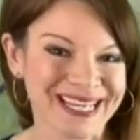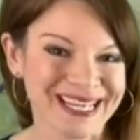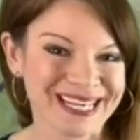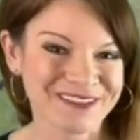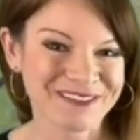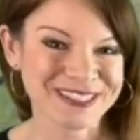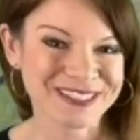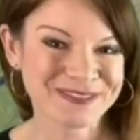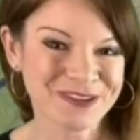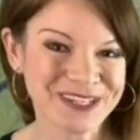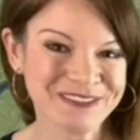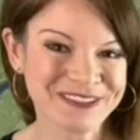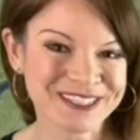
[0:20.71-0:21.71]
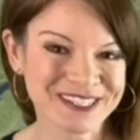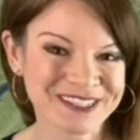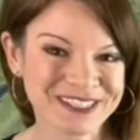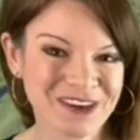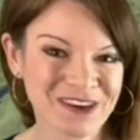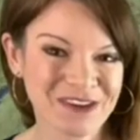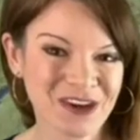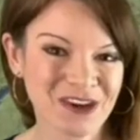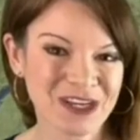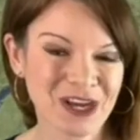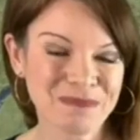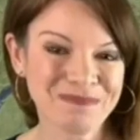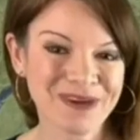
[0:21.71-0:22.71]
Now for this morning, we're starting off on
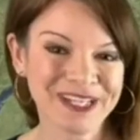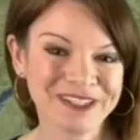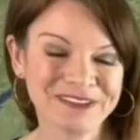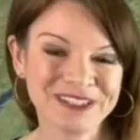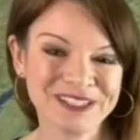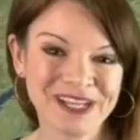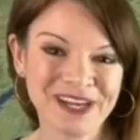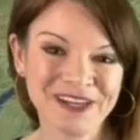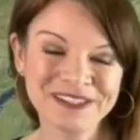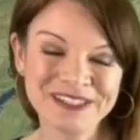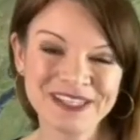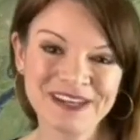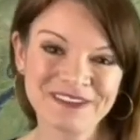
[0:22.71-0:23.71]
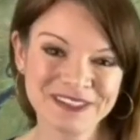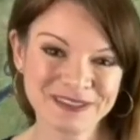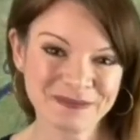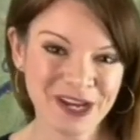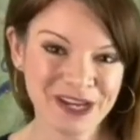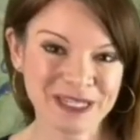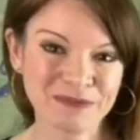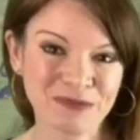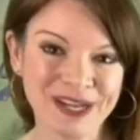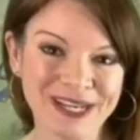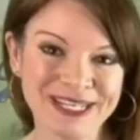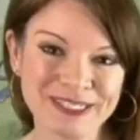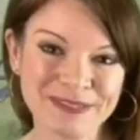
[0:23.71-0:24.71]
a mild note. There is some early
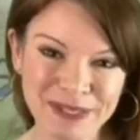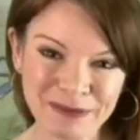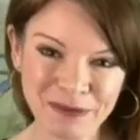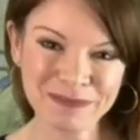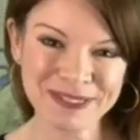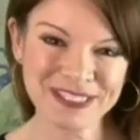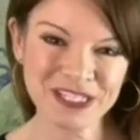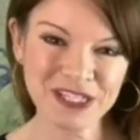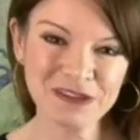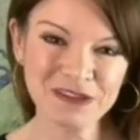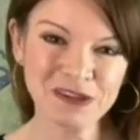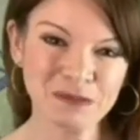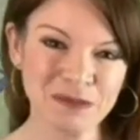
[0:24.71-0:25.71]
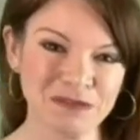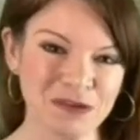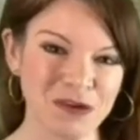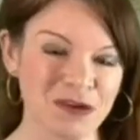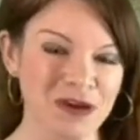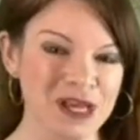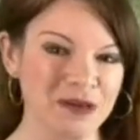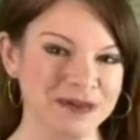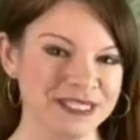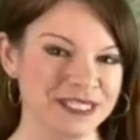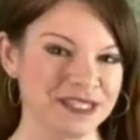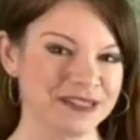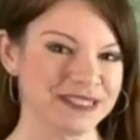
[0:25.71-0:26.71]
brightness, but it won't be too long before we
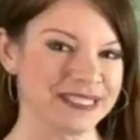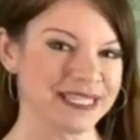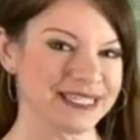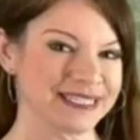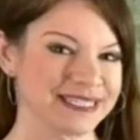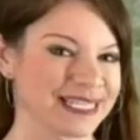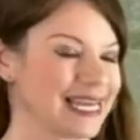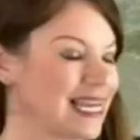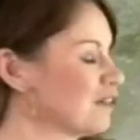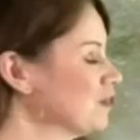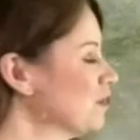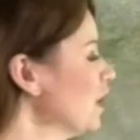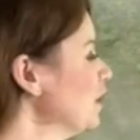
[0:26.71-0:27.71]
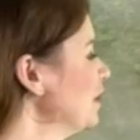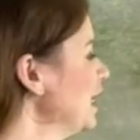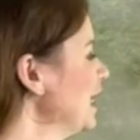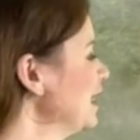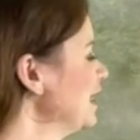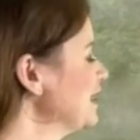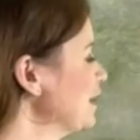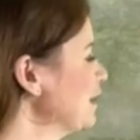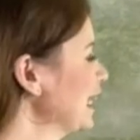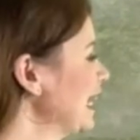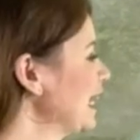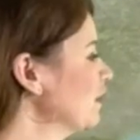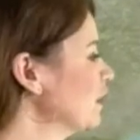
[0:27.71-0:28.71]
start to see this cloud roll in, and some of the
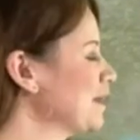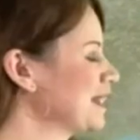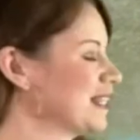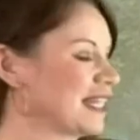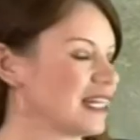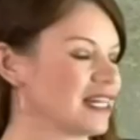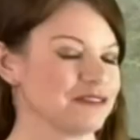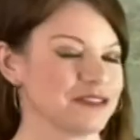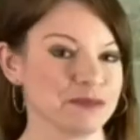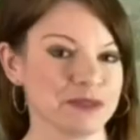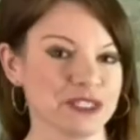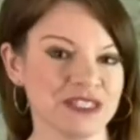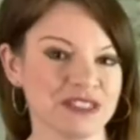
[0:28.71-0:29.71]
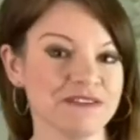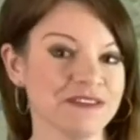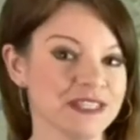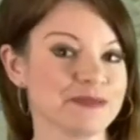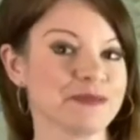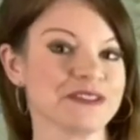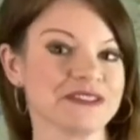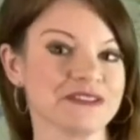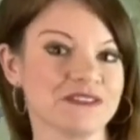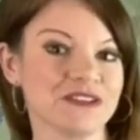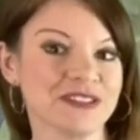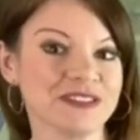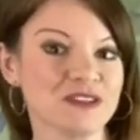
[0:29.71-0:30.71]
cloud could be thick enough to produce a few spots of
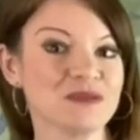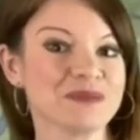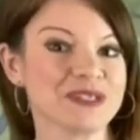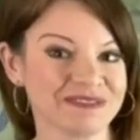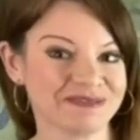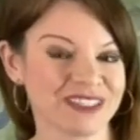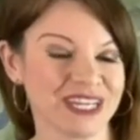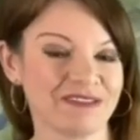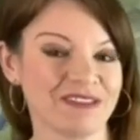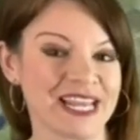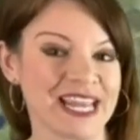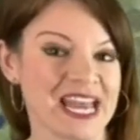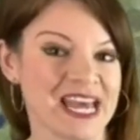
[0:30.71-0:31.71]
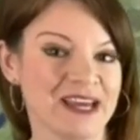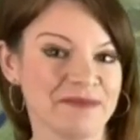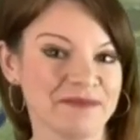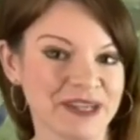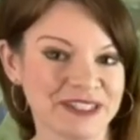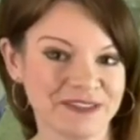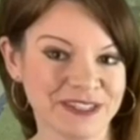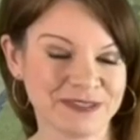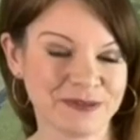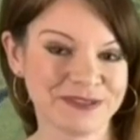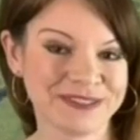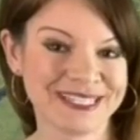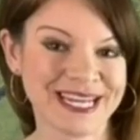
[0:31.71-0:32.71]
drizzle, but generally most of us
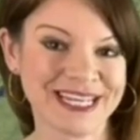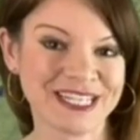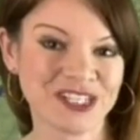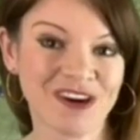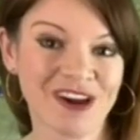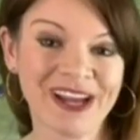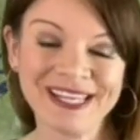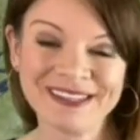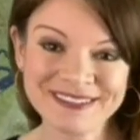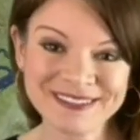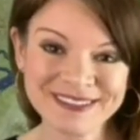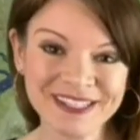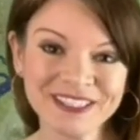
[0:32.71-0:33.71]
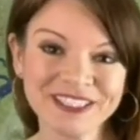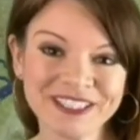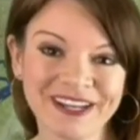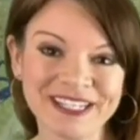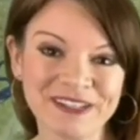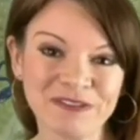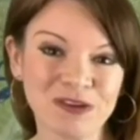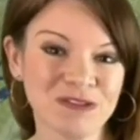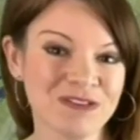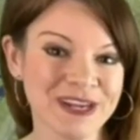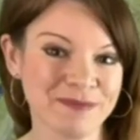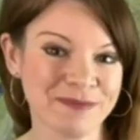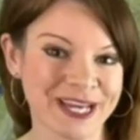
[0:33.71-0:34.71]
will stay dry and the sunshine will
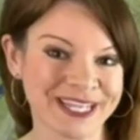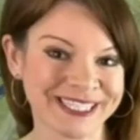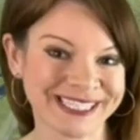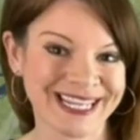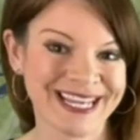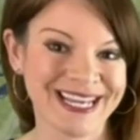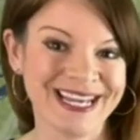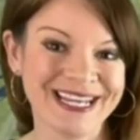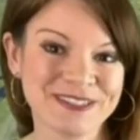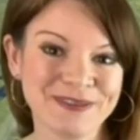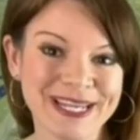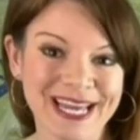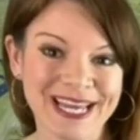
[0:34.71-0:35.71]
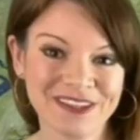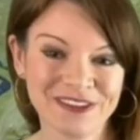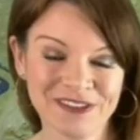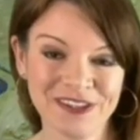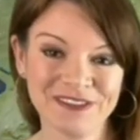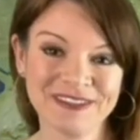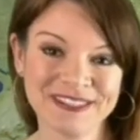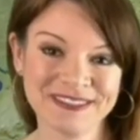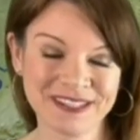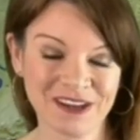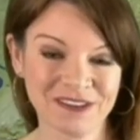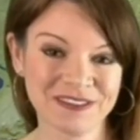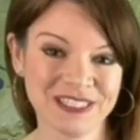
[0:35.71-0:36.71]
re-emerge as we head through this
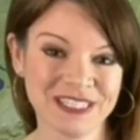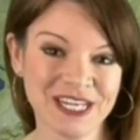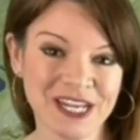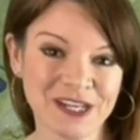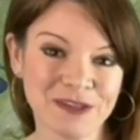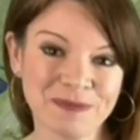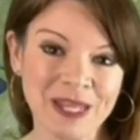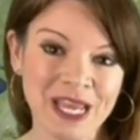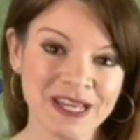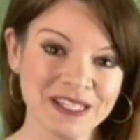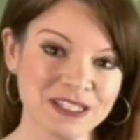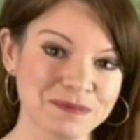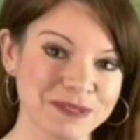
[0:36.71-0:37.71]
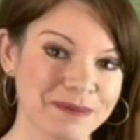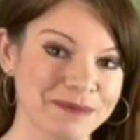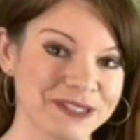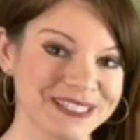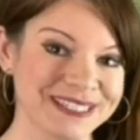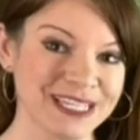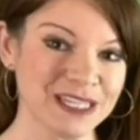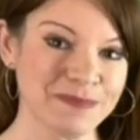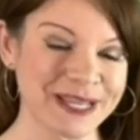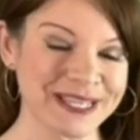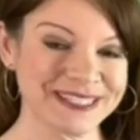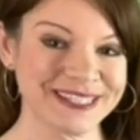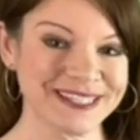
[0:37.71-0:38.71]
afternoon. Top temperatures in the
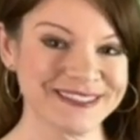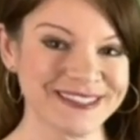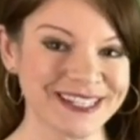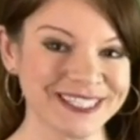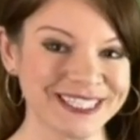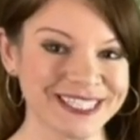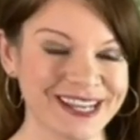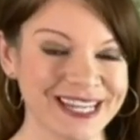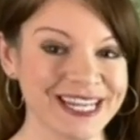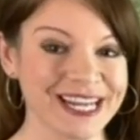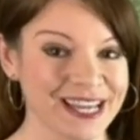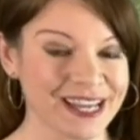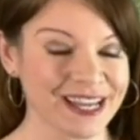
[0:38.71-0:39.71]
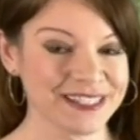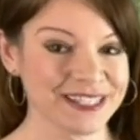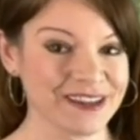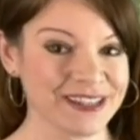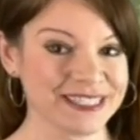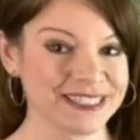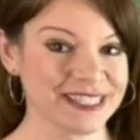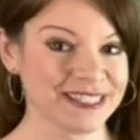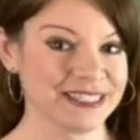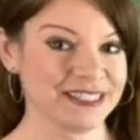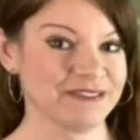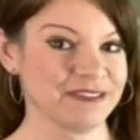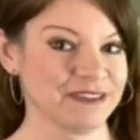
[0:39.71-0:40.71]
best of the sunshine, as high as
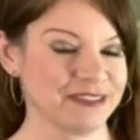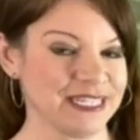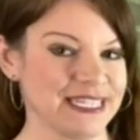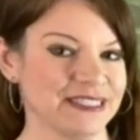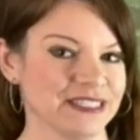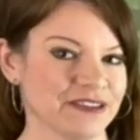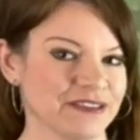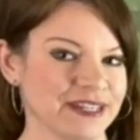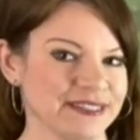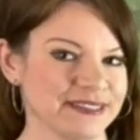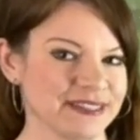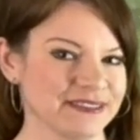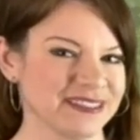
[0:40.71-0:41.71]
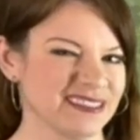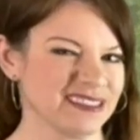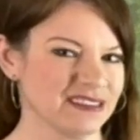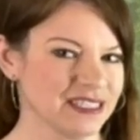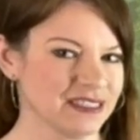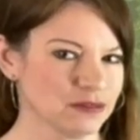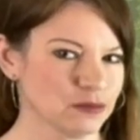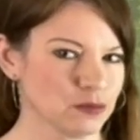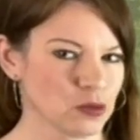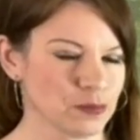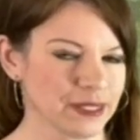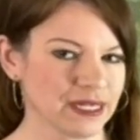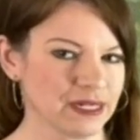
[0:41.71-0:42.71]
13 to 15 degrees Celsius, so a little
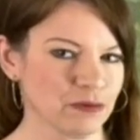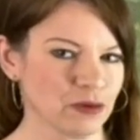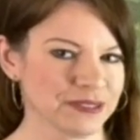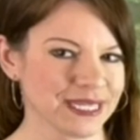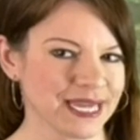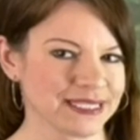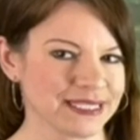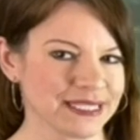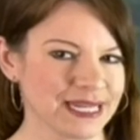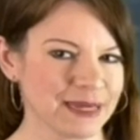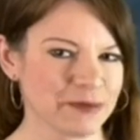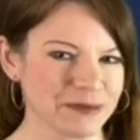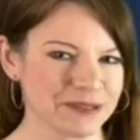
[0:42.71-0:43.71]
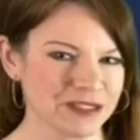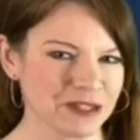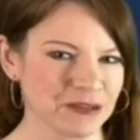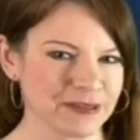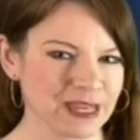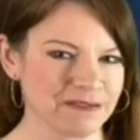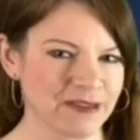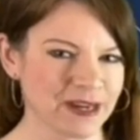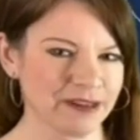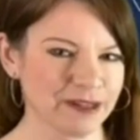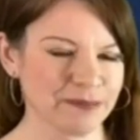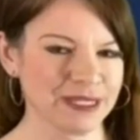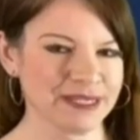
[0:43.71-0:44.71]
warmer than it was yesterday, but we've still got that
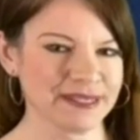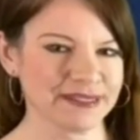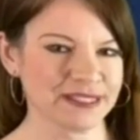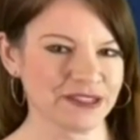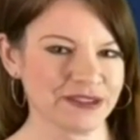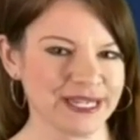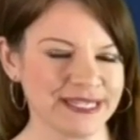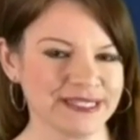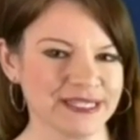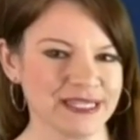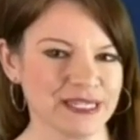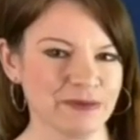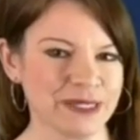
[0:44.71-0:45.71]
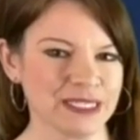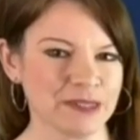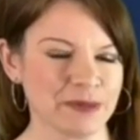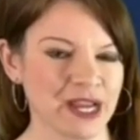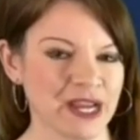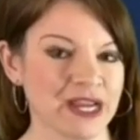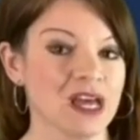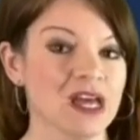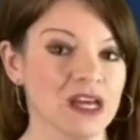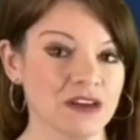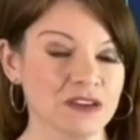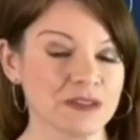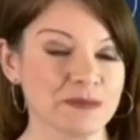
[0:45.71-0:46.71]
very blustery easterly wind blowing
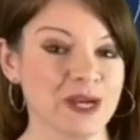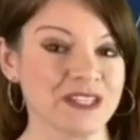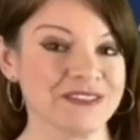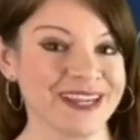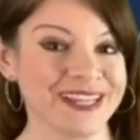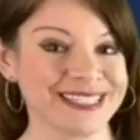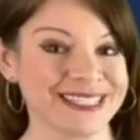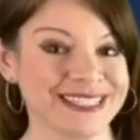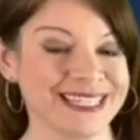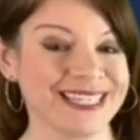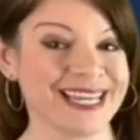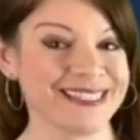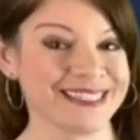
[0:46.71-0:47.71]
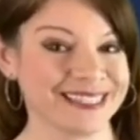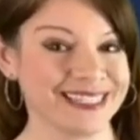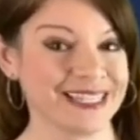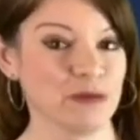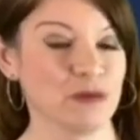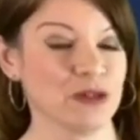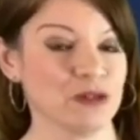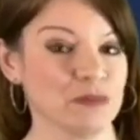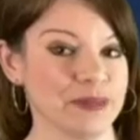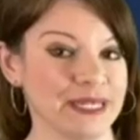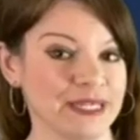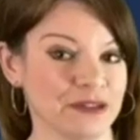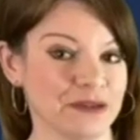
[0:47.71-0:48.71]
across parts of Essex and Kent. I think it will
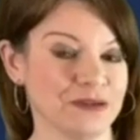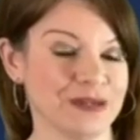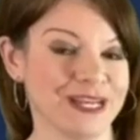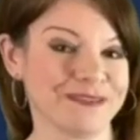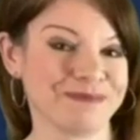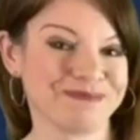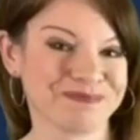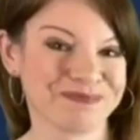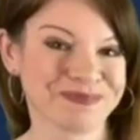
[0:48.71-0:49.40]
be cooler.